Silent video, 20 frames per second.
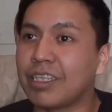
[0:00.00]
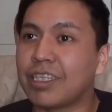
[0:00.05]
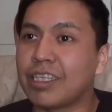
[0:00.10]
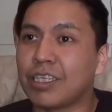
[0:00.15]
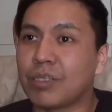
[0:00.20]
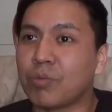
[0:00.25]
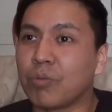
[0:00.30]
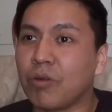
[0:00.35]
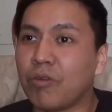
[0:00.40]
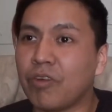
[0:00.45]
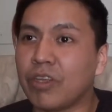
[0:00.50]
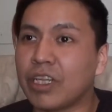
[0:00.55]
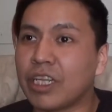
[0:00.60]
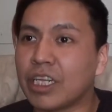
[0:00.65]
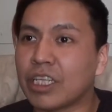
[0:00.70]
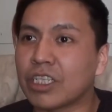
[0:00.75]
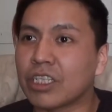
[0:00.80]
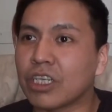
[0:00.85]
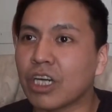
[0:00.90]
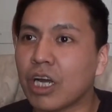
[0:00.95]
this movie
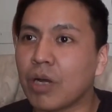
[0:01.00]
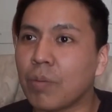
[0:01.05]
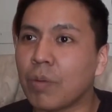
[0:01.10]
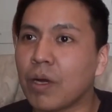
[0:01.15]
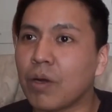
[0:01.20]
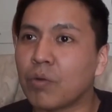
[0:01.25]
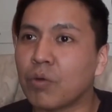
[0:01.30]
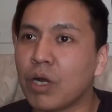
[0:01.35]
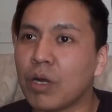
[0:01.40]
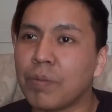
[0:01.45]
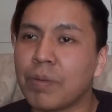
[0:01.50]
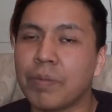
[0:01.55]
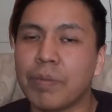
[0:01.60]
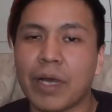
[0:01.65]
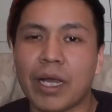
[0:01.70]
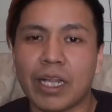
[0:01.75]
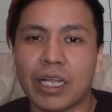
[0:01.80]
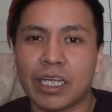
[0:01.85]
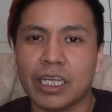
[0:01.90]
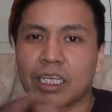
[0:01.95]
did its job. Rami
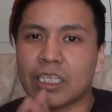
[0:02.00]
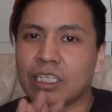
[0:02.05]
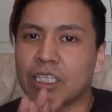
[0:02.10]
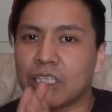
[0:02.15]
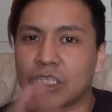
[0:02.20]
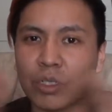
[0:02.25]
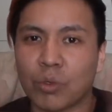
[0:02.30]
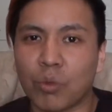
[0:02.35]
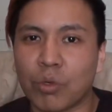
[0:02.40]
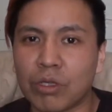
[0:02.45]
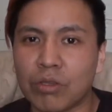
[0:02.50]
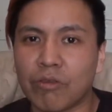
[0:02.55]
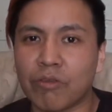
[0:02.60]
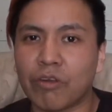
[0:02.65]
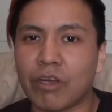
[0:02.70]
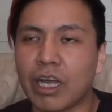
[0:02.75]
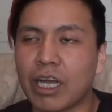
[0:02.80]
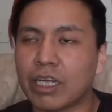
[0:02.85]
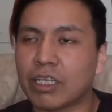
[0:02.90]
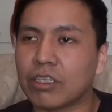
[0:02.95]
Malek is just a
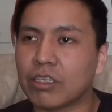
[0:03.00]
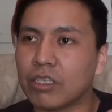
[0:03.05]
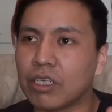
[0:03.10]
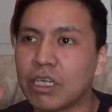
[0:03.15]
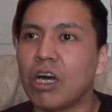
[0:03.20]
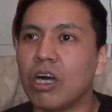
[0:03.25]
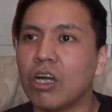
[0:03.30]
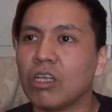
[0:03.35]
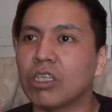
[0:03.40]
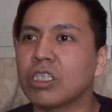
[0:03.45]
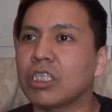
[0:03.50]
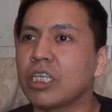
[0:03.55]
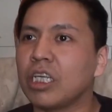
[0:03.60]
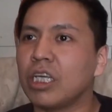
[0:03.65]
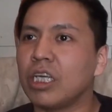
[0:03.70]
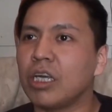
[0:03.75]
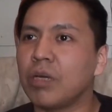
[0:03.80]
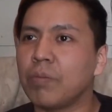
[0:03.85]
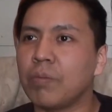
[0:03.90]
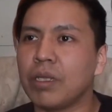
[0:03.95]
wonderful actor. I'll
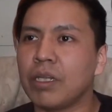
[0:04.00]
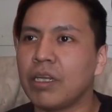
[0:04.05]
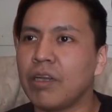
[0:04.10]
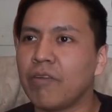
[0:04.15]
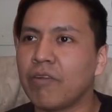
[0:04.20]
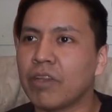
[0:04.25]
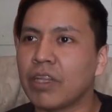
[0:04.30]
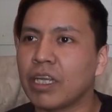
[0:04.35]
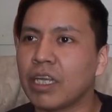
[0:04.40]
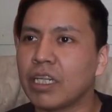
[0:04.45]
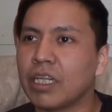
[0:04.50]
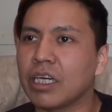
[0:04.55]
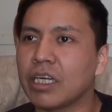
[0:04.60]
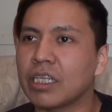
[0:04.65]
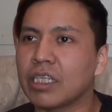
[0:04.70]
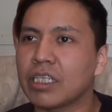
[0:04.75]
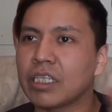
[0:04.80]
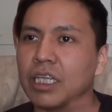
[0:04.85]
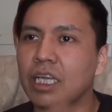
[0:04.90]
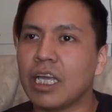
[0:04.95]
see him in everything he
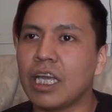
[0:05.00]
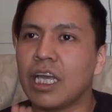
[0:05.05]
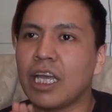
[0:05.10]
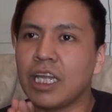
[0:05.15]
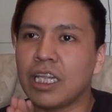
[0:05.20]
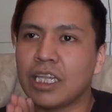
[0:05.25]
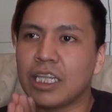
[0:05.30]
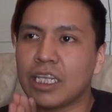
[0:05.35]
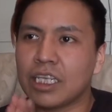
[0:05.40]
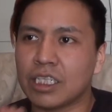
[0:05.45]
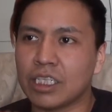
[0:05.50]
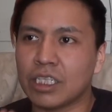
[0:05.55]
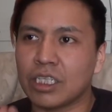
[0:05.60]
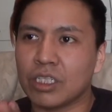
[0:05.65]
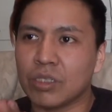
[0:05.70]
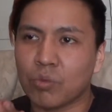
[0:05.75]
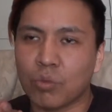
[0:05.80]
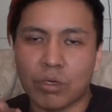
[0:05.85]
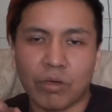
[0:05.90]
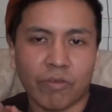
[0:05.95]
does. And this
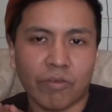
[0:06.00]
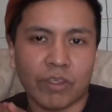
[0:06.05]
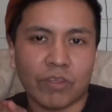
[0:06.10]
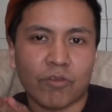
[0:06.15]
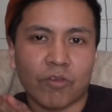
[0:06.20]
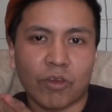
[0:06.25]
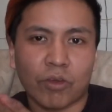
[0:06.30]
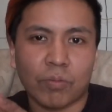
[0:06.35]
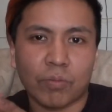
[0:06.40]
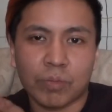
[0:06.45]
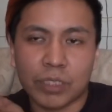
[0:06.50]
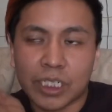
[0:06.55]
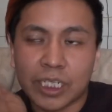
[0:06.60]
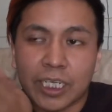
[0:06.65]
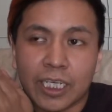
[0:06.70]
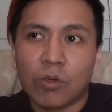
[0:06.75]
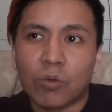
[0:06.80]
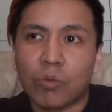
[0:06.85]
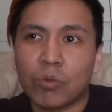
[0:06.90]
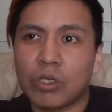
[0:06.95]
is one of his films,
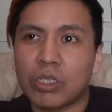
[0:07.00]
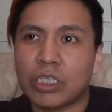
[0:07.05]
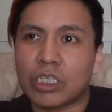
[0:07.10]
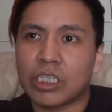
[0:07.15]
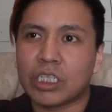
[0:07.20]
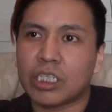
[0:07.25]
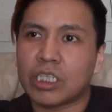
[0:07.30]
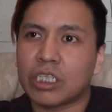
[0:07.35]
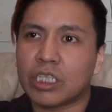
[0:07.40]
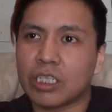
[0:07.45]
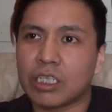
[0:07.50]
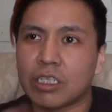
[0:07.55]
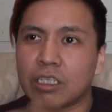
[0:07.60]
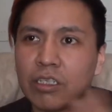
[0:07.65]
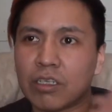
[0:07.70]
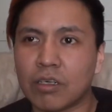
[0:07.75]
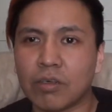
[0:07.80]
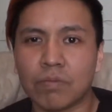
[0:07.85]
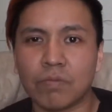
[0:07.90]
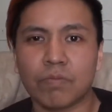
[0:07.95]
which,
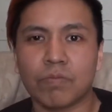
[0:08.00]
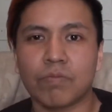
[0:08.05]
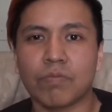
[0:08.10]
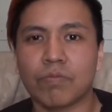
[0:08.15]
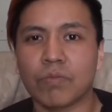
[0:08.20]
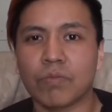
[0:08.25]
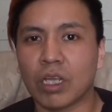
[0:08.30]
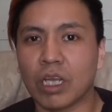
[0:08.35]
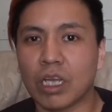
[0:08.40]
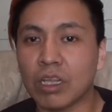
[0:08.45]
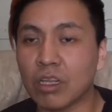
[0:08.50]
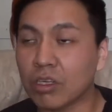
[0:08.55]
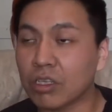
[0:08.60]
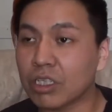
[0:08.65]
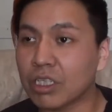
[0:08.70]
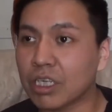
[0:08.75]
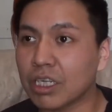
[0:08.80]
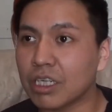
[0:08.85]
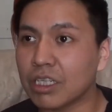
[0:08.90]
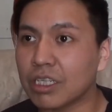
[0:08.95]
you know, it
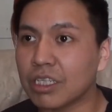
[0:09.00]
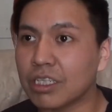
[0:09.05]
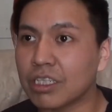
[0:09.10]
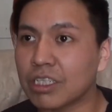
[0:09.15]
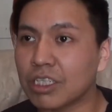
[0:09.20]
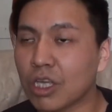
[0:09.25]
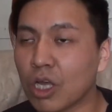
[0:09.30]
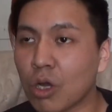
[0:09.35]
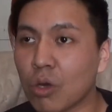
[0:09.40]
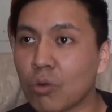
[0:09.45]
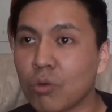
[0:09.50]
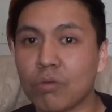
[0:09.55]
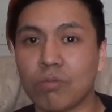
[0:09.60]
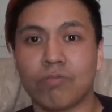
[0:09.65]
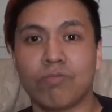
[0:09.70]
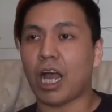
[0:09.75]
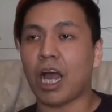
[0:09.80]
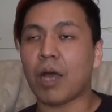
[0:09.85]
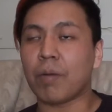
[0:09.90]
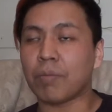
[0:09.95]
looks good. So
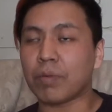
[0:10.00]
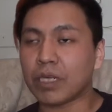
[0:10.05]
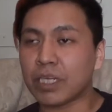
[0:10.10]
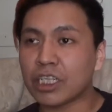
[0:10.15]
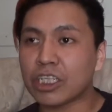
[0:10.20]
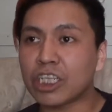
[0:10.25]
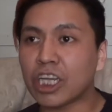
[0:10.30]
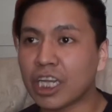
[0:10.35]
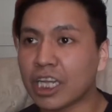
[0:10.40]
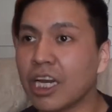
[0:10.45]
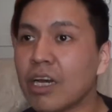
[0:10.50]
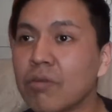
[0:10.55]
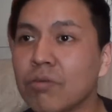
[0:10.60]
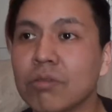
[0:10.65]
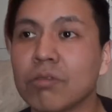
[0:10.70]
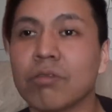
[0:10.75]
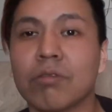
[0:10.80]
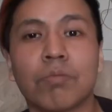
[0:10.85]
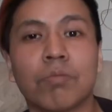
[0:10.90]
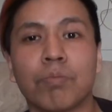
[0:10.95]
I'm going to check it
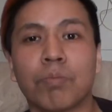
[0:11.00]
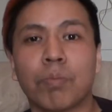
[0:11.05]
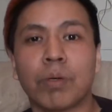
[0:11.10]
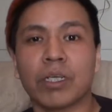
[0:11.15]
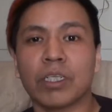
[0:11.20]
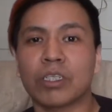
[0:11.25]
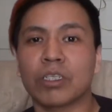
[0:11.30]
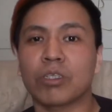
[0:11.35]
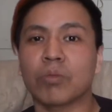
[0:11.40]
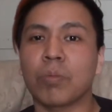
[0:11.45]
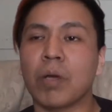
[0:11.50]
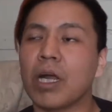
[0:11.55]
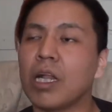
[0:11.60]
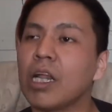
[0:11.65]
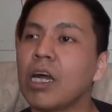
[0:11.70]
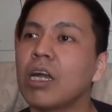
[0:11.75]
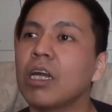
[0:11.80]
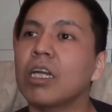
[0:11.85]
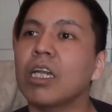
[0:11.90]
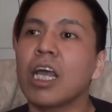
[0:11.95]
out. Buster's
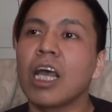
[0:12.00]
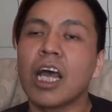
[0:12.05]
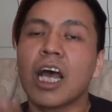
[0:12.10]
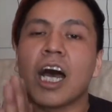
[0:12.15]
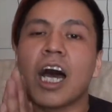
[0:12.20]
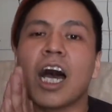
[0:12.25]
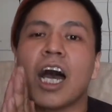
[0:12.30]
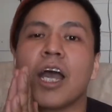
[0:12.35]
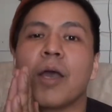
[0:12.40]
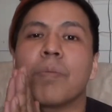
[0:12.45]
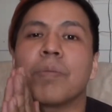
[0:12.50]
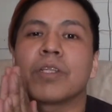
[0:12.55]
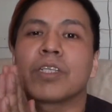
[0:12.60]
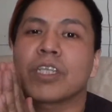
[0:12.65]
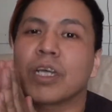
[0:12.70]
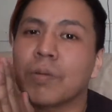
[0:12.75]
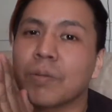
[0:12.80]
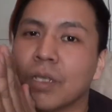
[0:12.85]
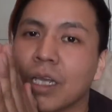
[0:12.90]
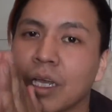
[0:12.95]
Malheart. I am
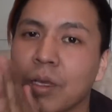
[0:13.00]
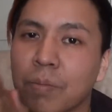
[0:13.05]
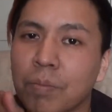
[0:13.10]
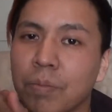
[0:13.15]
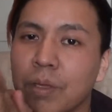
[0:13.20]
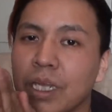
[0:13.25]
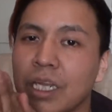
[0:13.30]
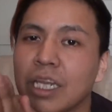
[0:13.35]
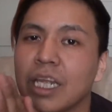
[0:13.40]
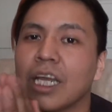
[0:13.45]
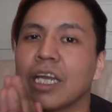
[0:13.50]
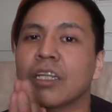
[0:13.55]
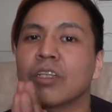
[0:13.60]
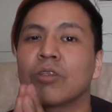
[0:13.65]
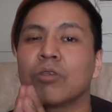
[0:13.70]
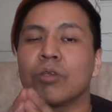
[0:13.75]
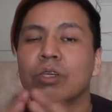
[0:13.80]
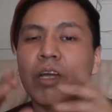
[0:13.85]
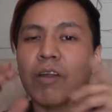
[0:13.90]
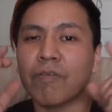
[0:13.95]
Insomniac
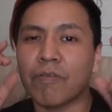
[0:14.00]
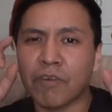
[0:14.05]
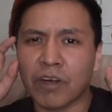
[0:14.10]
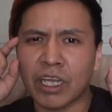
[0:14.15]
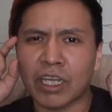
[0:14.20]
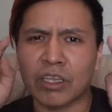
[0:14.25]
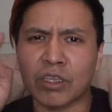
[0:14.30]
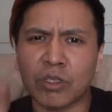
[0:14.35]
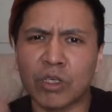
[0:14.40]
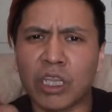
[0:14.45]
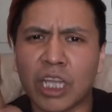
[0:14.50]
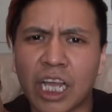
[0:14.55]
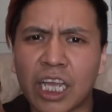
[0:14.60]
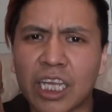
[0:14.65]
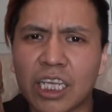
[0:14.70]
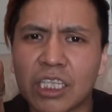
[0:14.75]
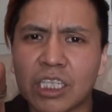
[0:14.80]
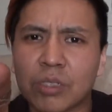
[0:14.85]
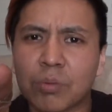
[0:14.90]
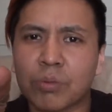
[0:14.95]
Maniac. Do not forget to
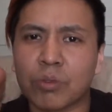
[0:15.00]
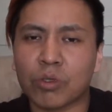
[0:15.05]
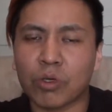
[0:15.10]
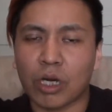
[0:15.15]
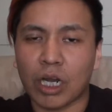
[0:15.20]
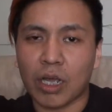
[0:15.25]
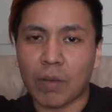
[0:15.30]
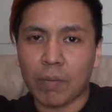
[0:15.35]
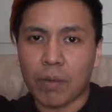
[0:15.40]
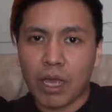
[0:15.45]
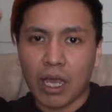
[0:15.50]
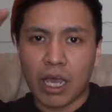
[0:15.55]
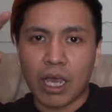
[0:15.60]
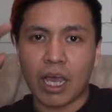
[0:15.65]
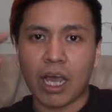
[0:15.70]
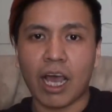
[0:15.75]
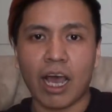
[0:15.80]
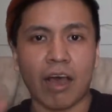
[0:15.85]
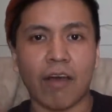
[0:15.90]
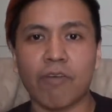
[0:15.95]
like and subscribe.
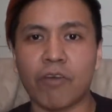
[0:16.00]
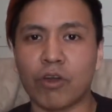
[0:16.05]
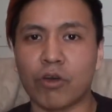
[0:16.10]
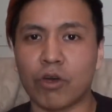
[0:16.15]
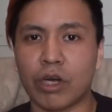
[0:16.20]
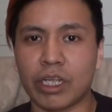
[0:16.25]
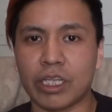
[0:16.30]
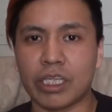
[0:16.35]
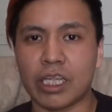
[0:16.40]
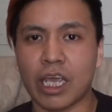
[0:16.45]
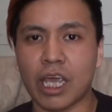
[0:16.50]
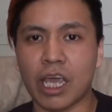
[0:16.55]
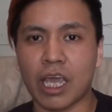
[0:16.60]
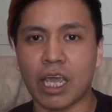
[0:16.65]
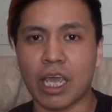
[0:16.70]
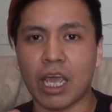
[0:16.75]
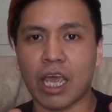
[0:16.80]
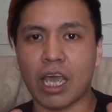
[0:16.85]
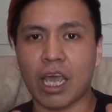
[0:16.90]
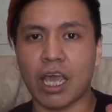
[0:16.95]
Have a great
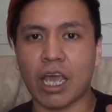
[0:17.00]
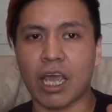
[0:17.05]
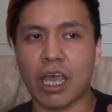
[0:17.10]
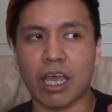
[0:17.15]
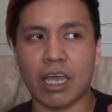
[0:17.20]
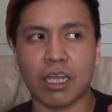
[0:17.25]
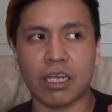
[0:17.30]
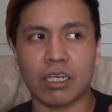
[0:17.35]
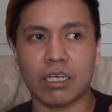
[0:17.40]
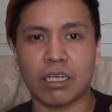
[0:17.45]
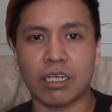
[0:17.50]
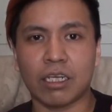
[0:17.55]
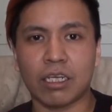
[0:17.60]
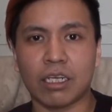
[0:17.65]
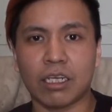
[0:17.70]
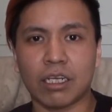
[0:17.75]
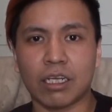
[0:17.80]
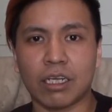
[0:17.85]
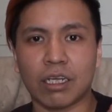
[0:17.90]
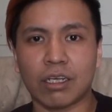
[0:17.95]
day. And
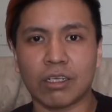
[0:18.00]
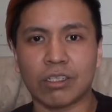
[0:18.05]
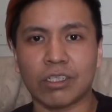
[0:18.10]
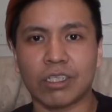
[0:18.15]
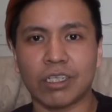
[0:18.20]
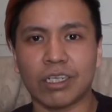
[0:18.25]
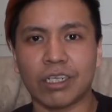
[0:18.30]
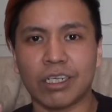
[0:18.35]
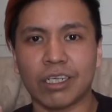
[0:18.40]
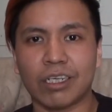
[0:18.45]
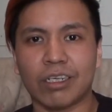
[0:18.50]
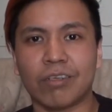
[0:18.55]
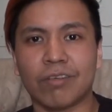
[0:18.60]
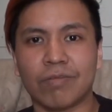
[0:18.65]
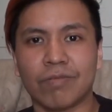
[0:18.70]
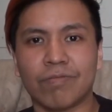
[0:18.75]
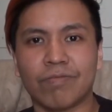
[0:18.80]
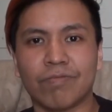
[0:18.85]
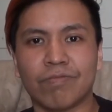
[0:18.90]
I'll see you later.